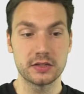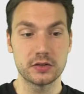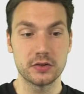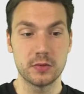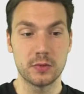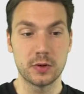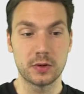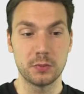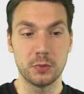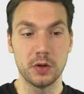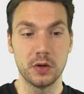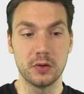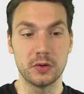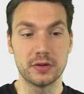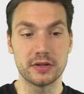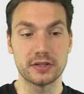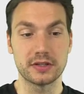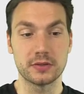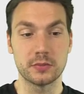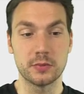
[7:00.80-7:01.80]
to what we
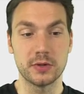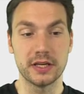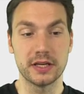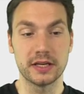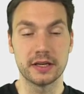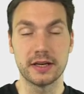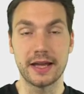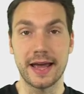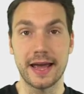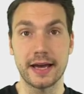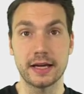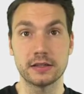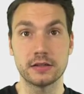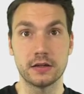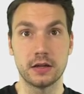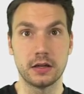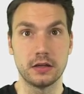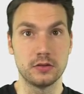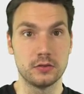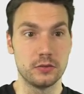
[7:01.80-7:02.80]
learned, we can add
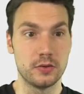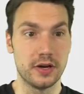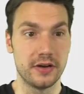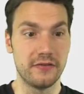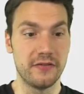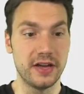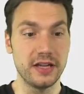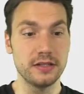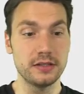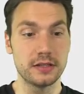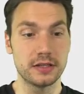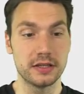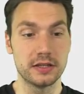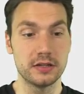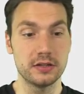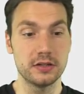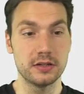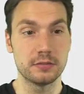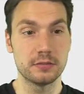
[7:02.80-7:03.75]
a new event here